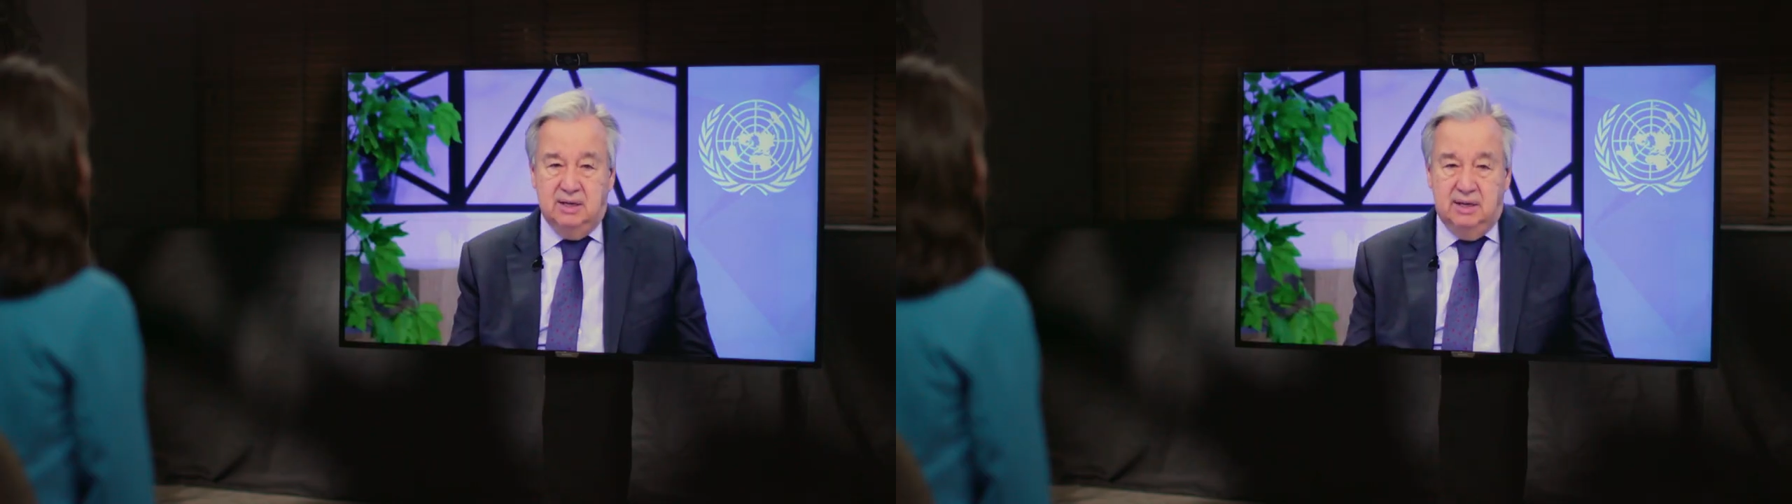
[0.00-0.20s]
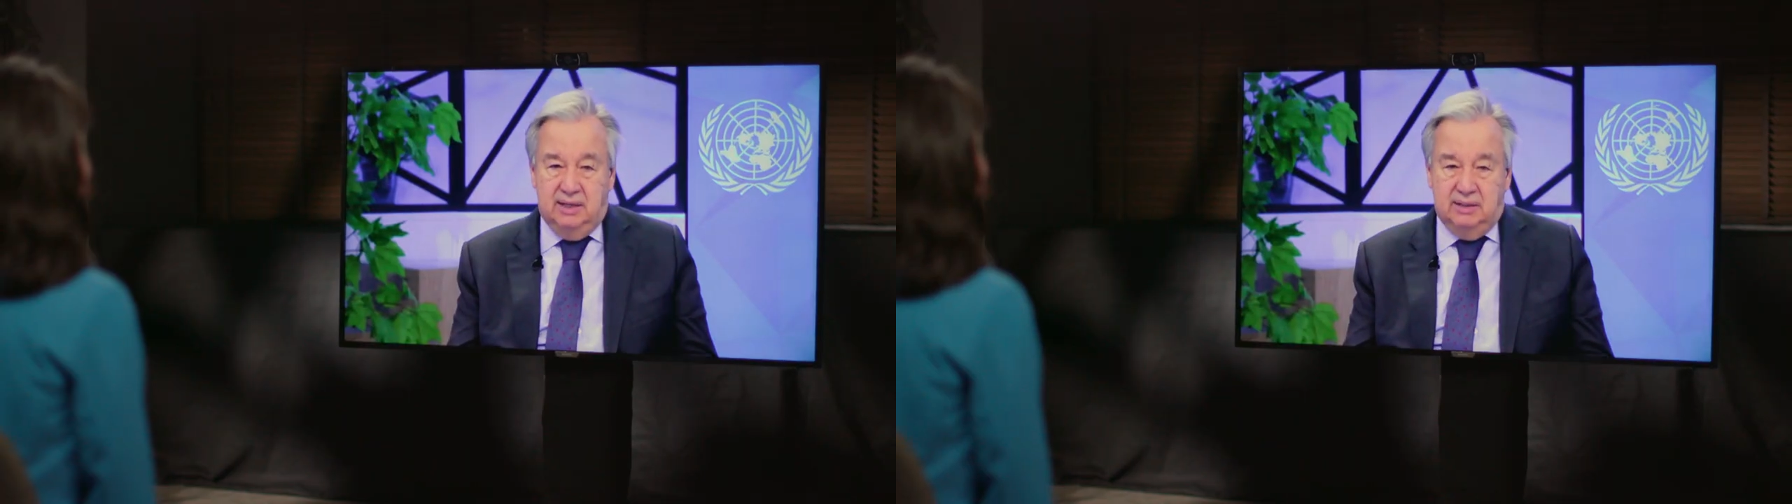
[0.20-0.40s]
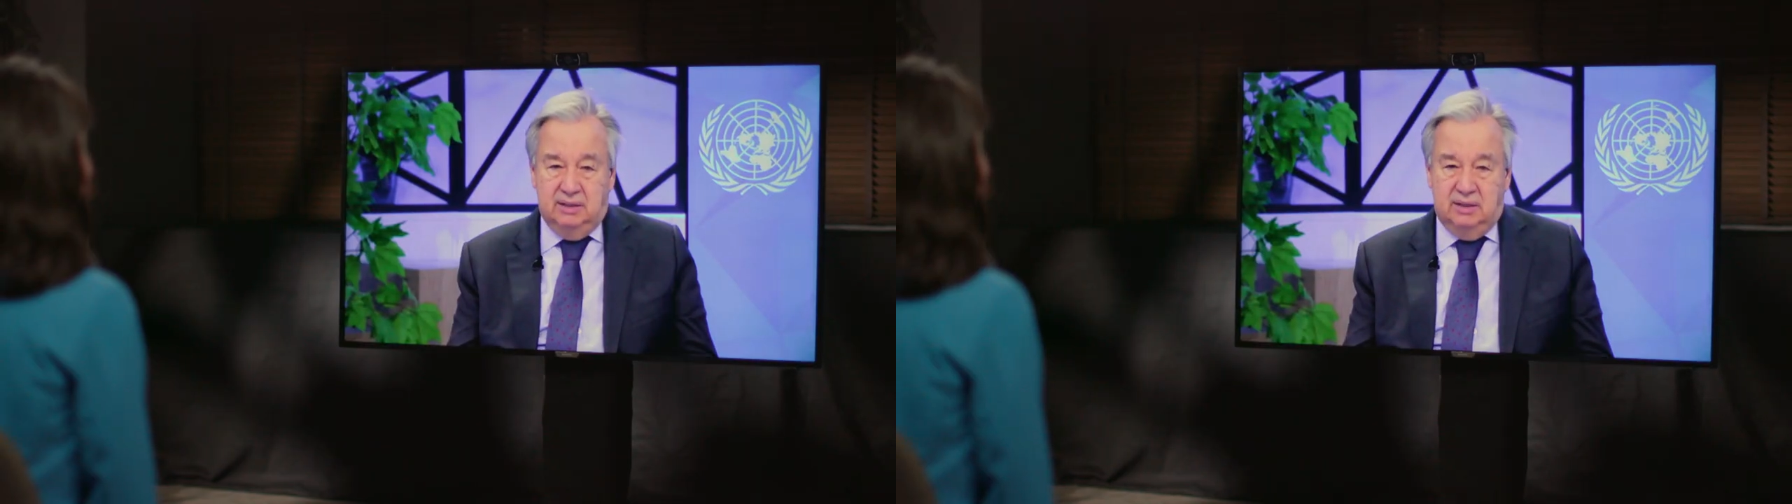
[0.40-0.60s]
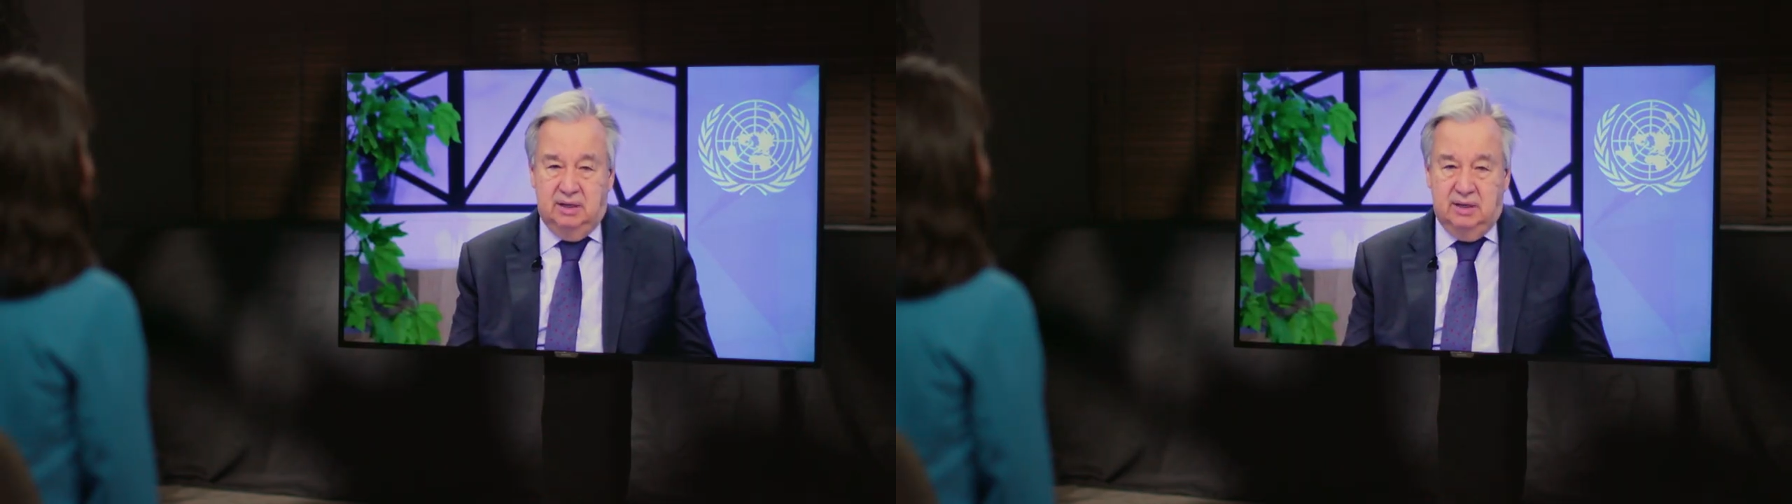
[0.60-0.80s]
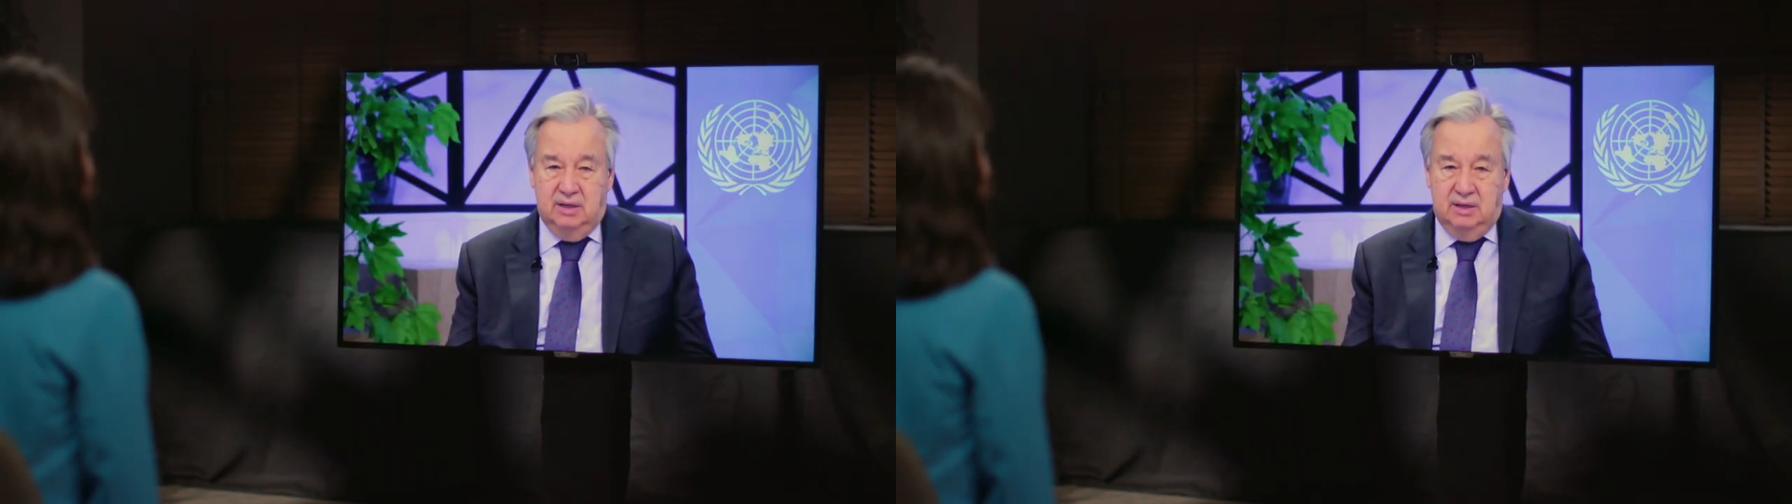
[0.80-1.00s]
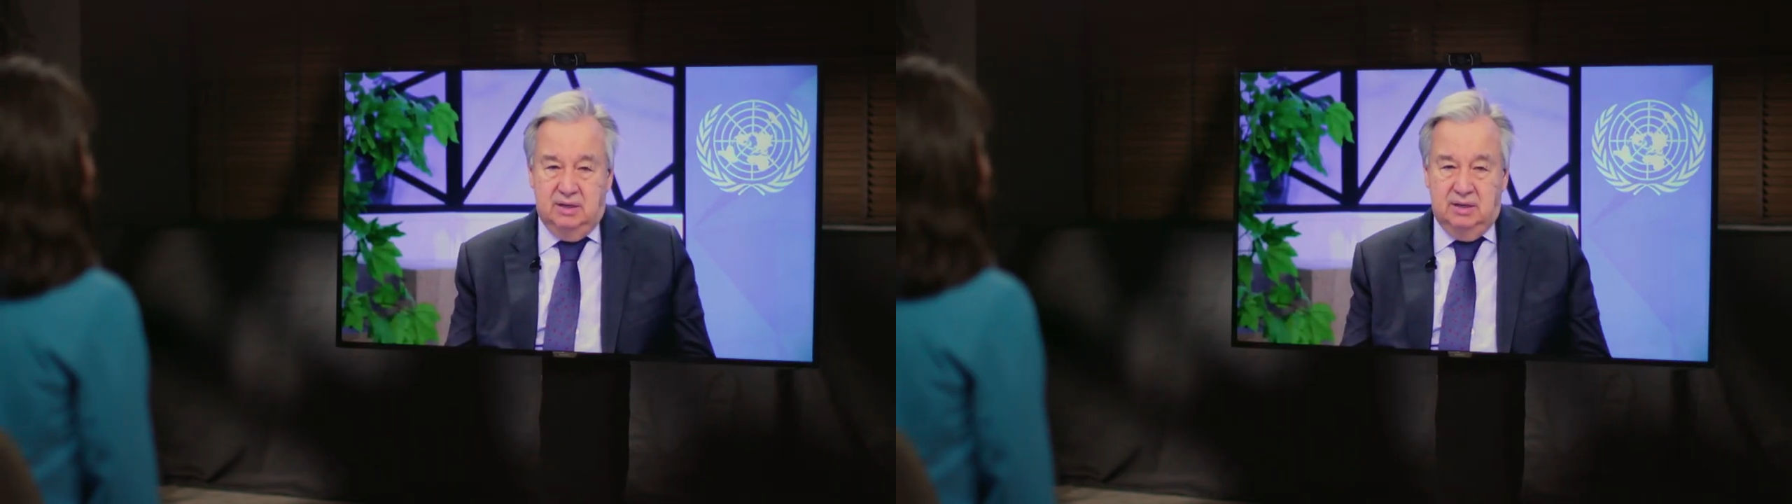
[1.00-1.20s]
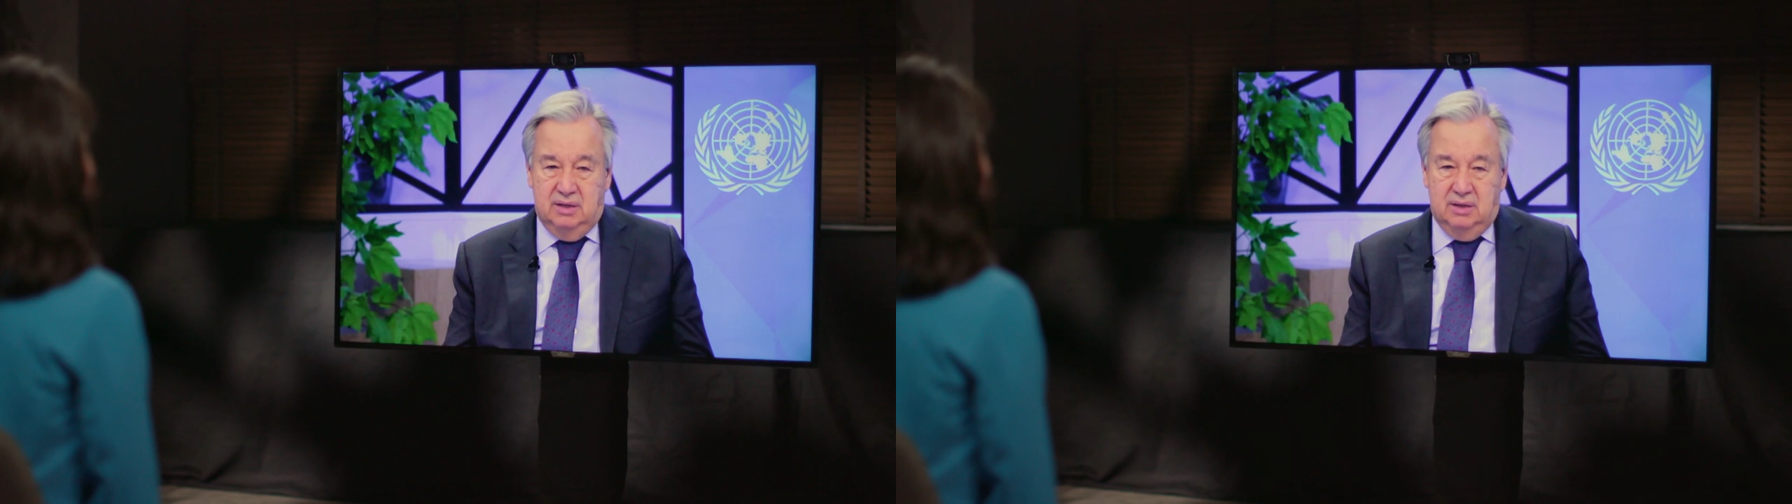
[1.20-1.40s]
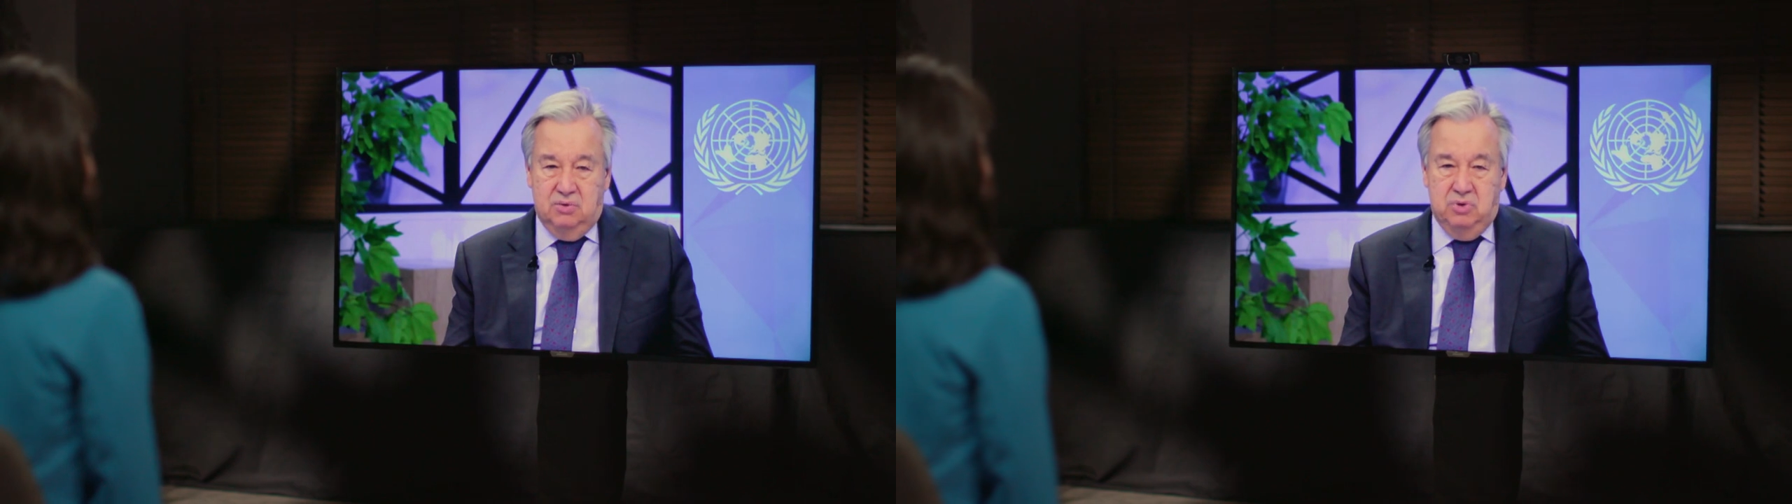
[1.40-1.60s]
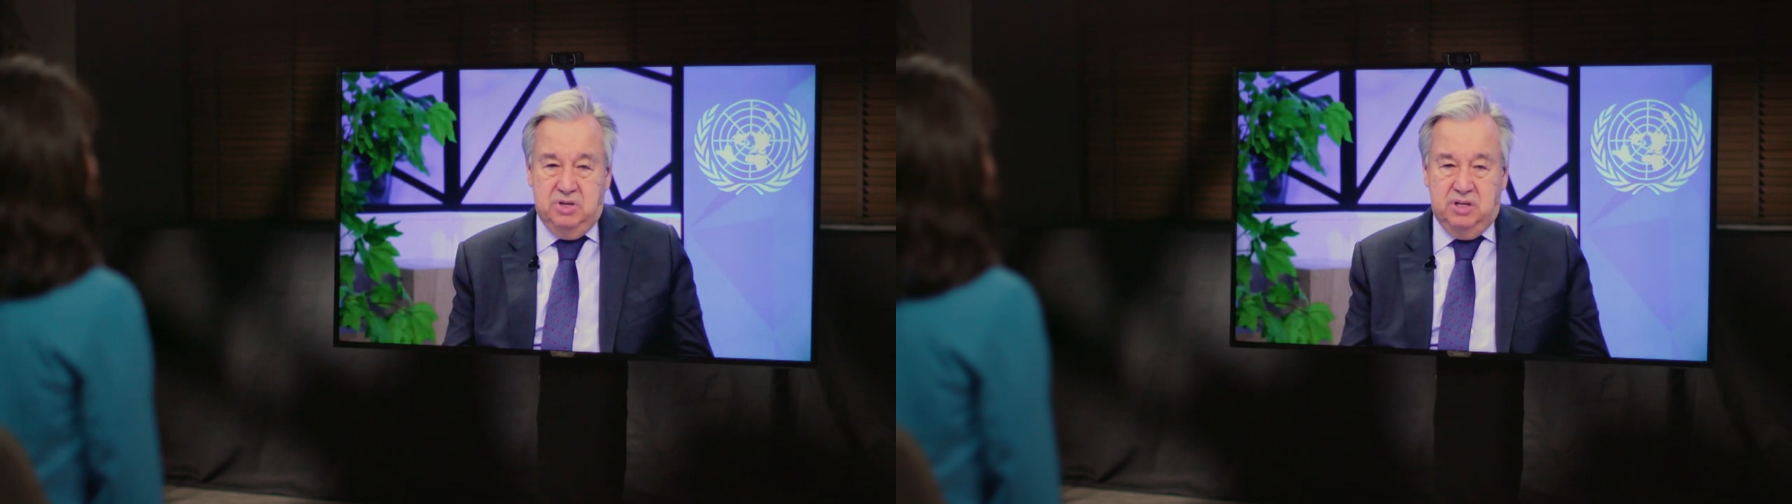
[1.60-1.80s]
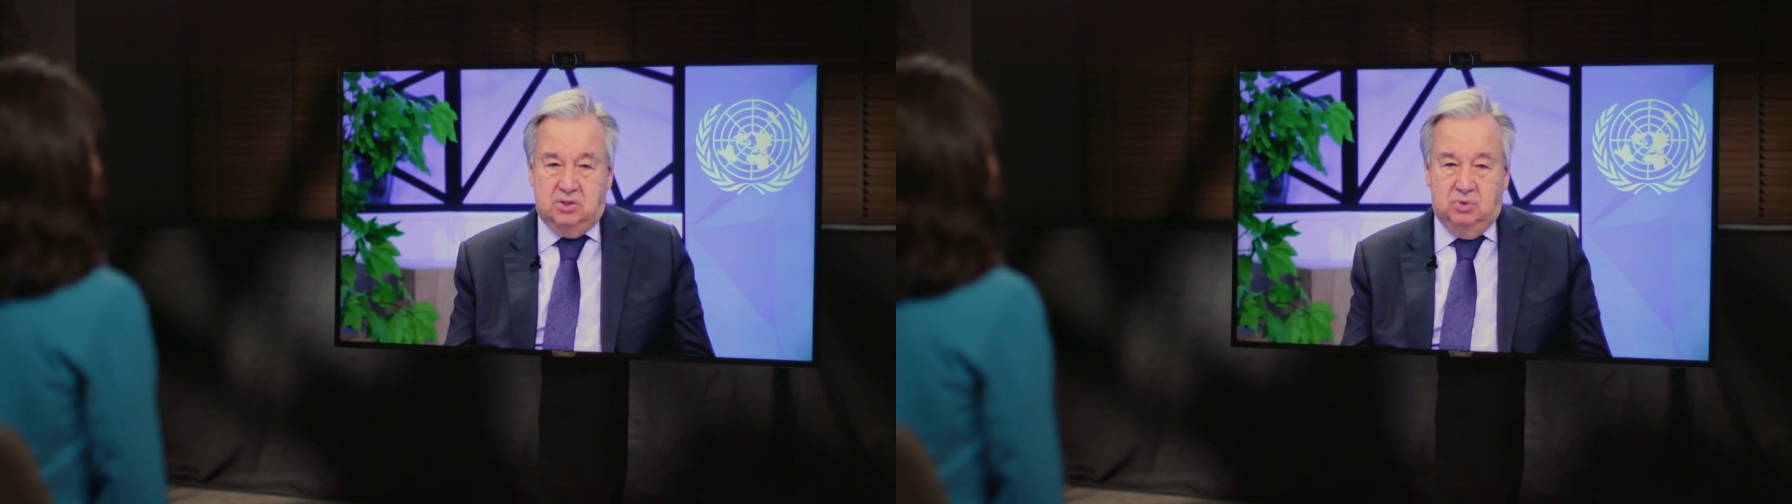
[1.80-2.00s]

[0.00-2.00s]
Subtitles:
And we need to